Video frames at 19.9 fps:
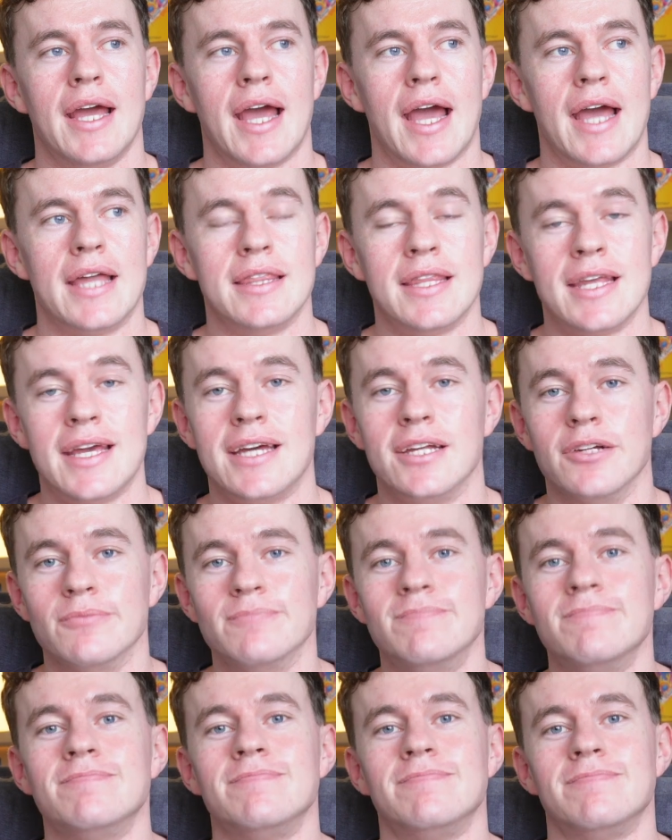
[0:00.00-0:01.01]
And
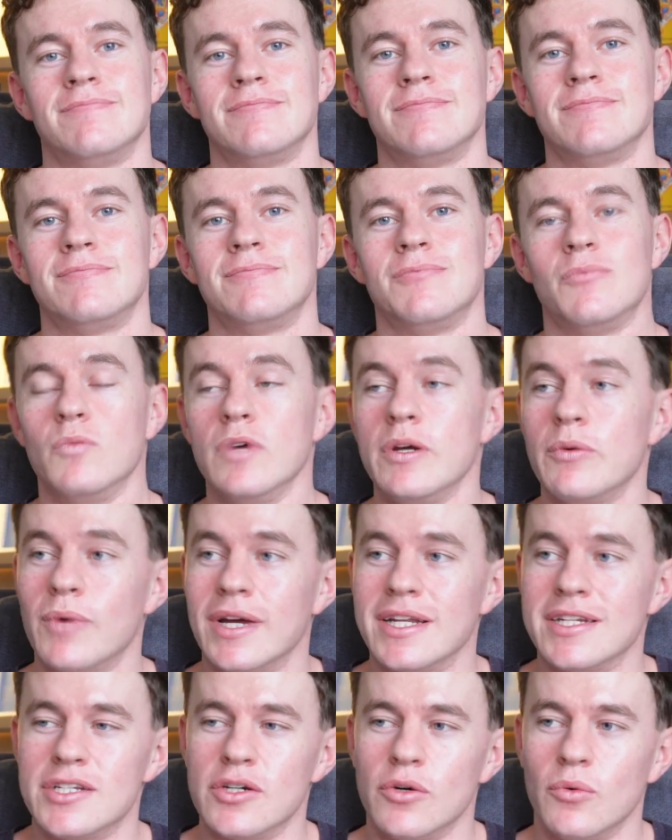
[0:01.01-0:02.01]
then we
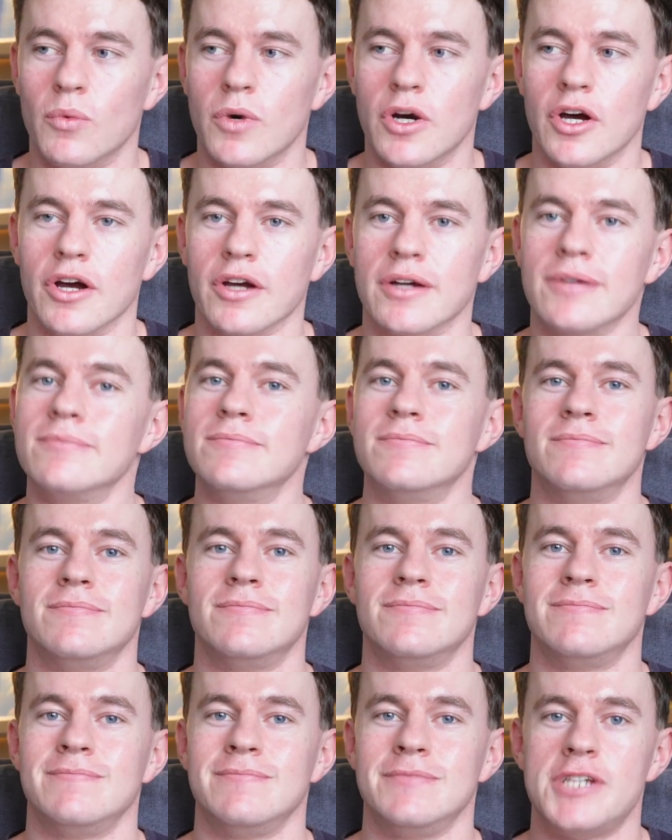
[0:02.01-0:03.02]
went to work,
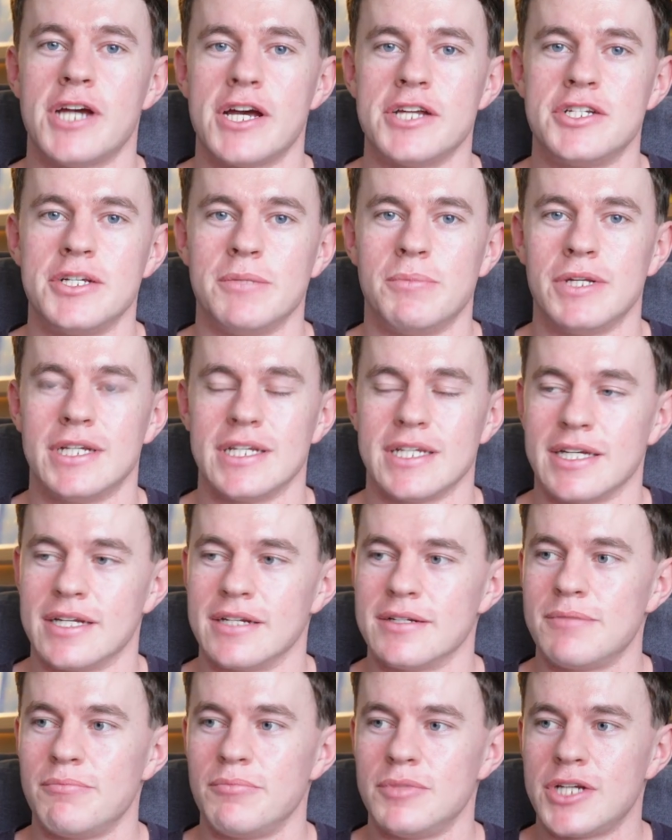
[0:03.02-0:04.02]
ChatGPT
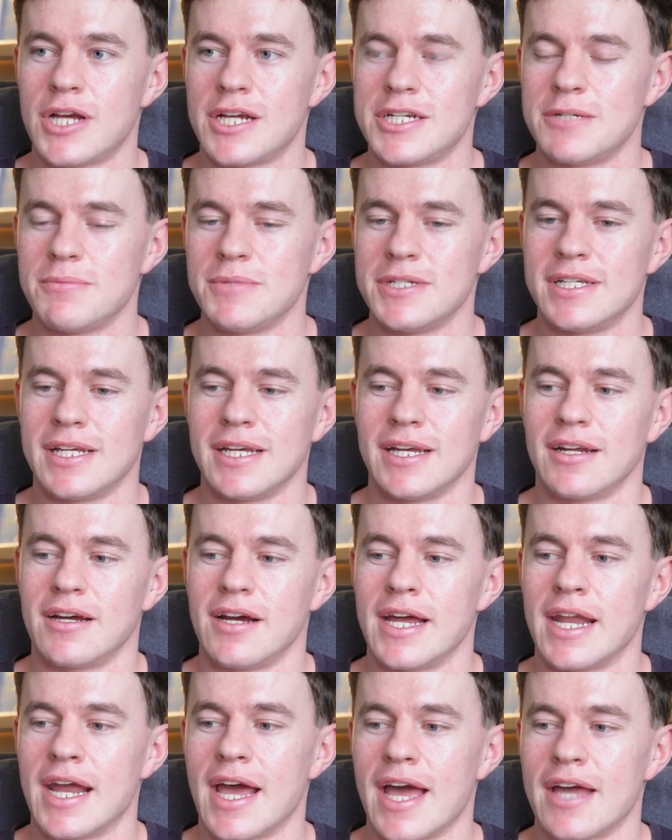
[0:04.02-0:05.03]
and I,
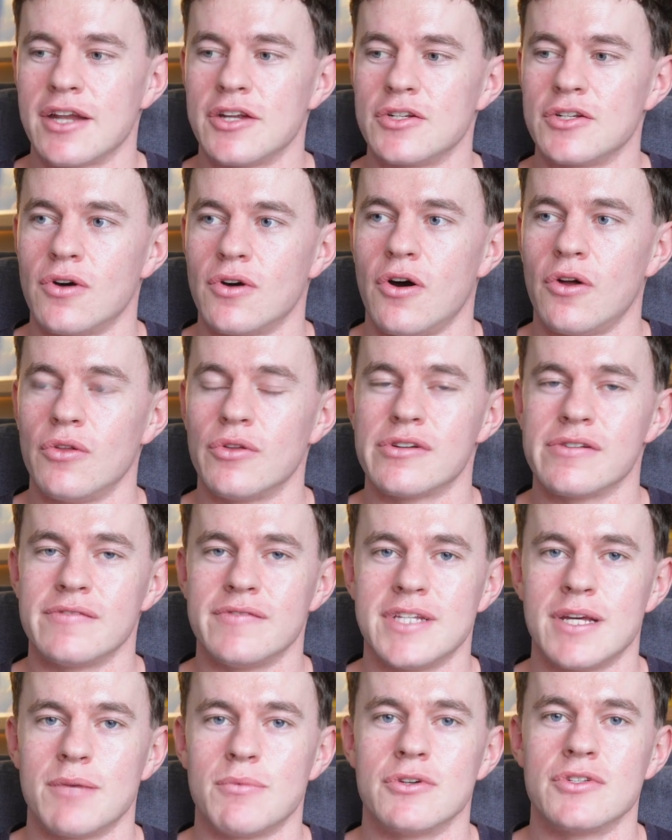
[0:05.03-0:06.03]
and I had a whole lot of
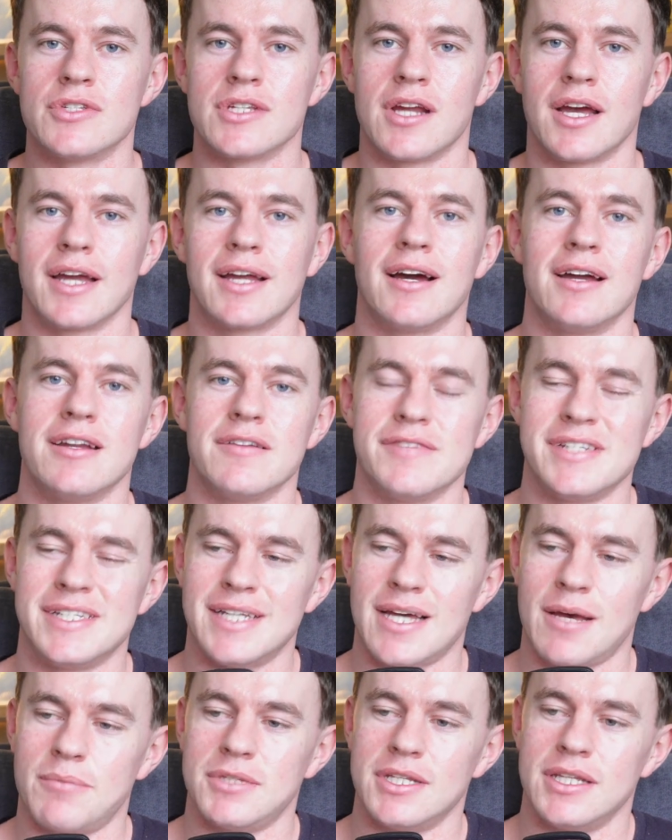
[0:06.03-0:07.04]
demos, and I kind of
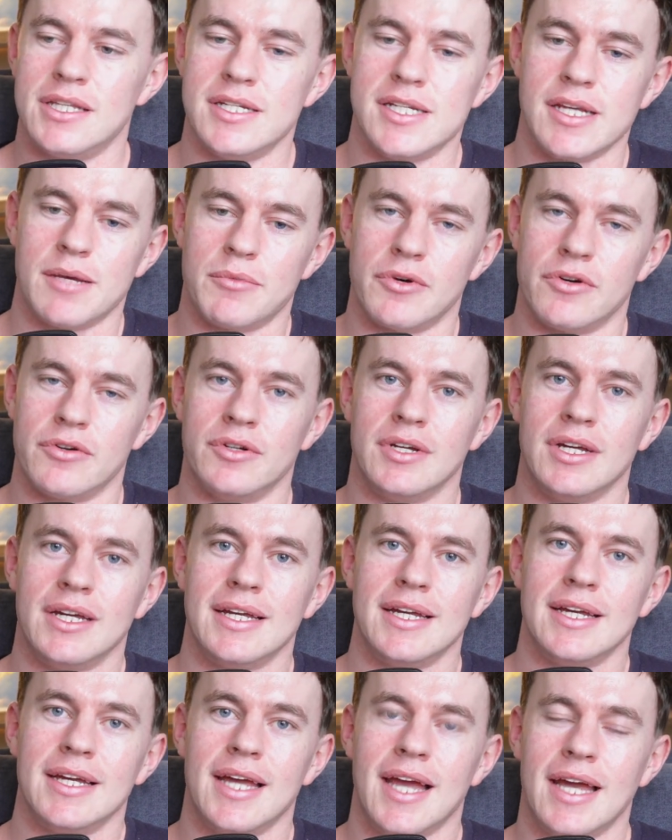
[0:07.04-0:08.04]
adapted the demo
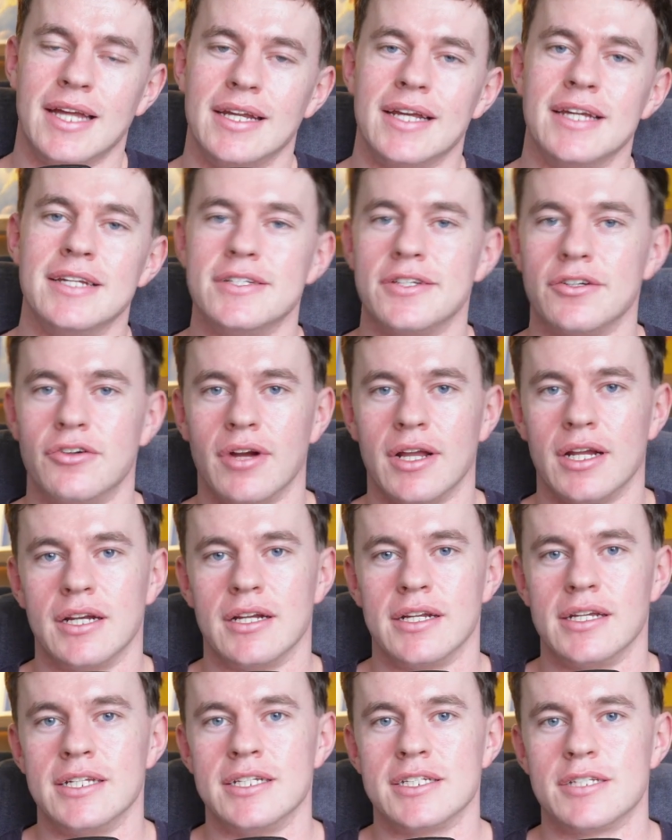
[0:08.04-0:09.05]
and
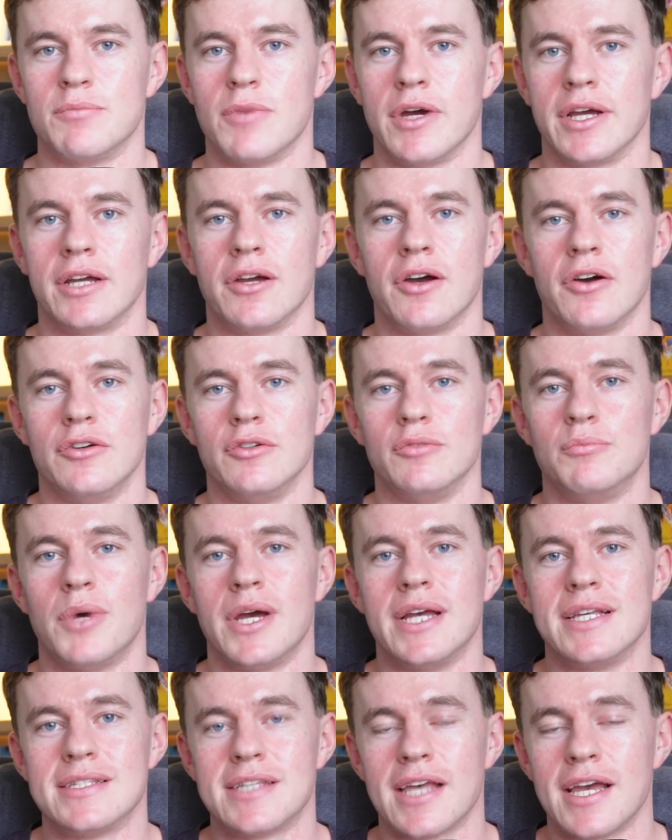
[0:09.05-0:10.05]
integrated it into my code base.